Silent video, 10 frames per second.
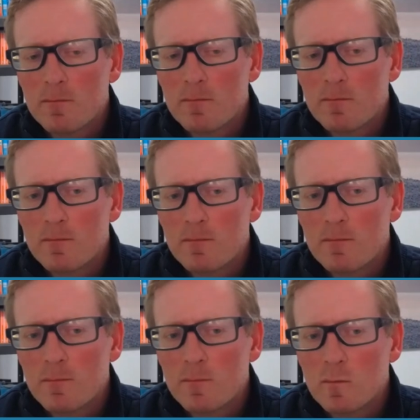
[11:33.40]

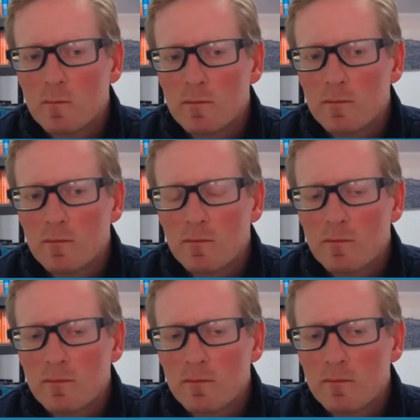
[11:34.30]

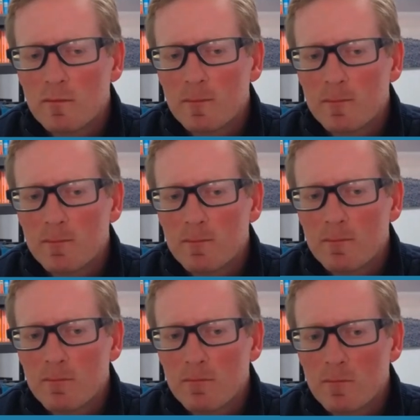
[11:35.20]

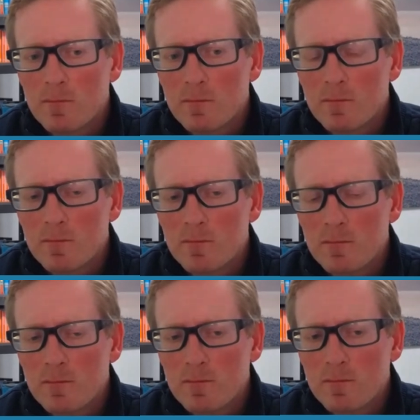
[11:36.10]

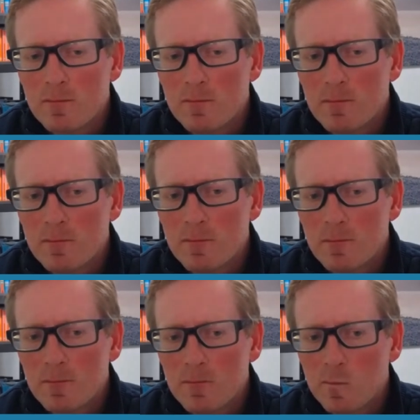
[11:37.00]

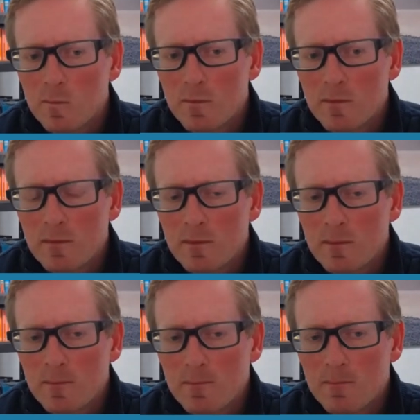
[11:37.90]

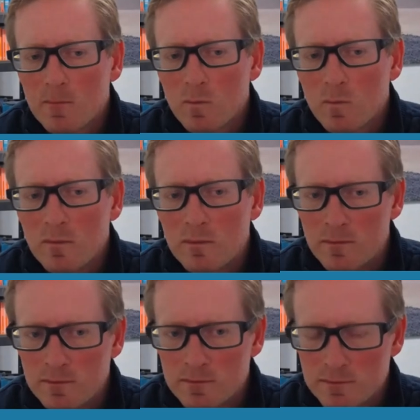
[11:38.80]

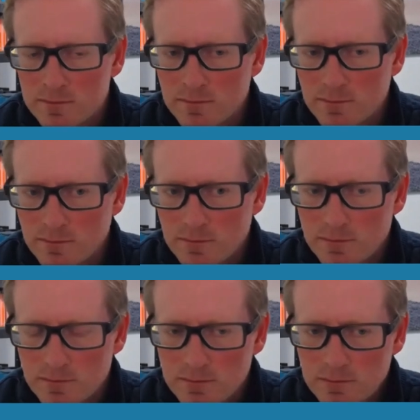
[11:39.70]

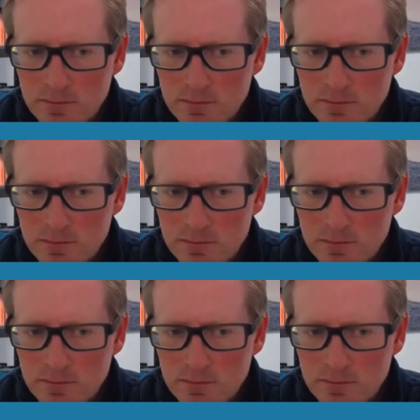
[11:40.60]
No words are spoken by the person on screen.